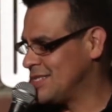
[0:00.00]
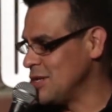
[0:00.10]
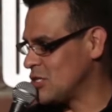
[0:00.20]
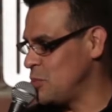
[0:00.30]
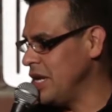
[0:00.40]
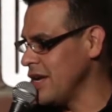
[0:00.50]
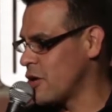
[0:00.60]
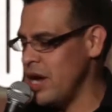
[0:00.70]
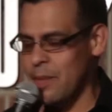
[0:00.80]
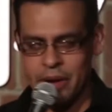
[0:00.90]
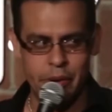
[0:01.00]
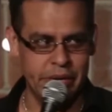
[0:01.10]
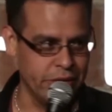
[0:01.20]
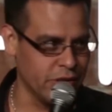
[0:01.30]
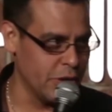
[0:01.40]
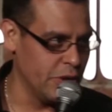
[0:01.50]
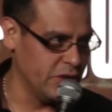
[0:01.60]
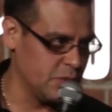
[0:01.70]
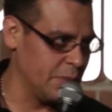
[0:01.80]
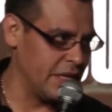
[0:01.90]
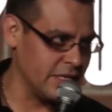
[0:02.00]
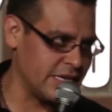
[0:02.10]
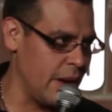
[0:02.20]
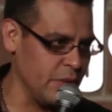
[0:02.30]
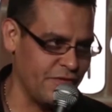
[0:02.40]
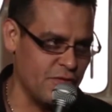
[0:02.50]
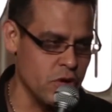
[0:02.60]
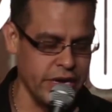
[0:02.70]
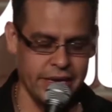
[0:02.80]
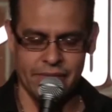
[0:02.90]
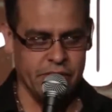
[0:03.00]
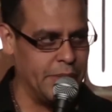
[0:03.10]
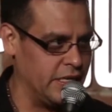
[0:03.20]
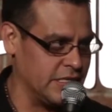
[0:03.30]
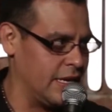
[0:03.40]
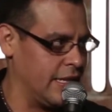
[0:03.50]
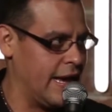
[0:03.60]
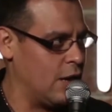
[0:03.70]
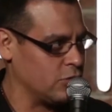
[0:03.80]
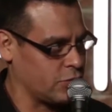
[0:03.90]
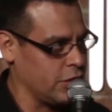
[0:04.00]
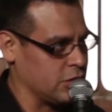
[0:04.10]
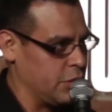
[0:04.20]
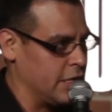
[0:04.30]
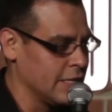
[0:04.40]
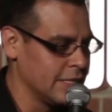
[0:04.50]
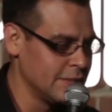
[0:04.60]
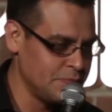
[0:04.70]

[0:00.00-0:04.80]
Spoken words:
Sucks being a grandparent in your 30s, but by the time you're 40, everybody's out of the house. Trust me.